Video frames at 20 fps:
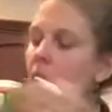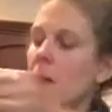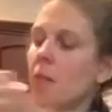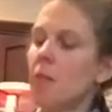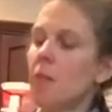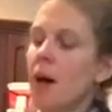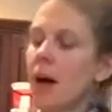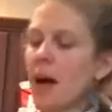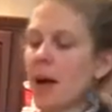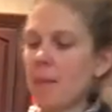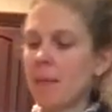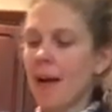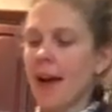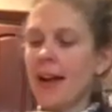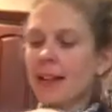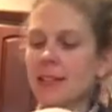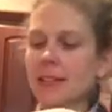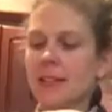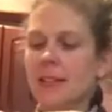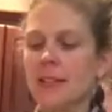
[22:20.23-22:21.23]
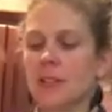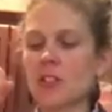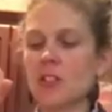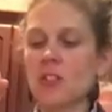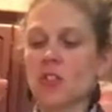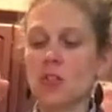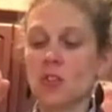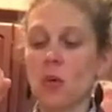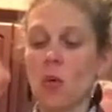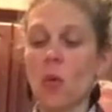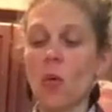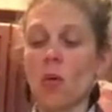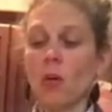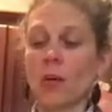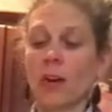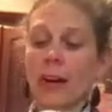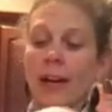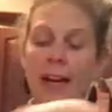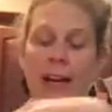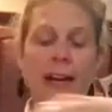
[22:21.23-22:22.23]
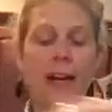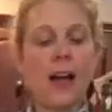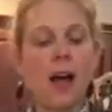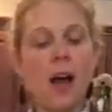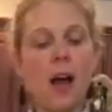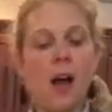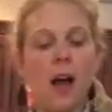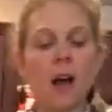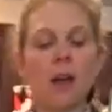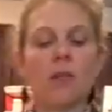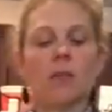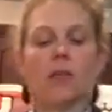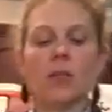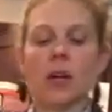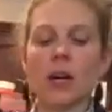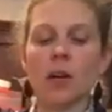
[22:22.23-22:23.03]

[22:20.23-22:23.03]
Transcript: But back to this story of